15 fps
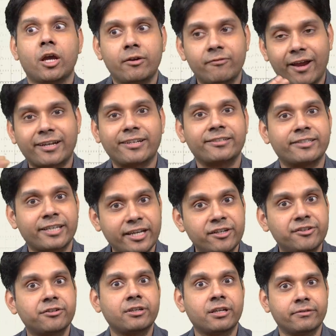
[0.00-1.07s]
in fact, at the
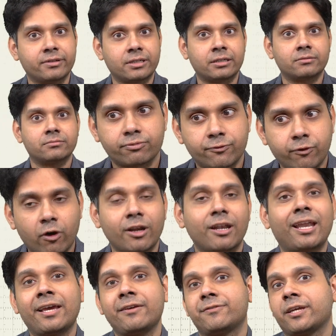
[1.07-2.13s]
entry level, for a
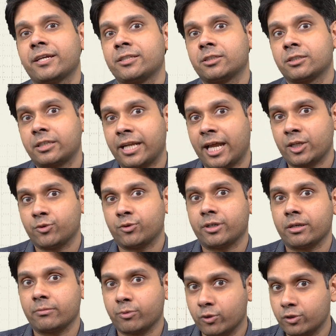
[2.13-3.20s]
life science graduate
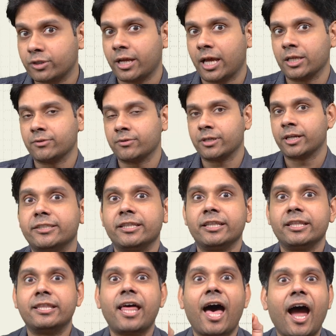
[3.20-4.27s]
and postgraduate,
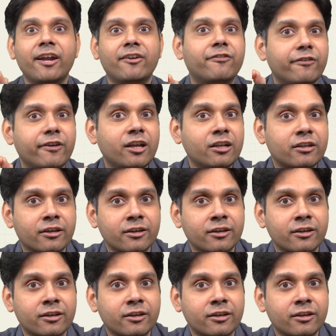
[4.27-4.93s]
then that field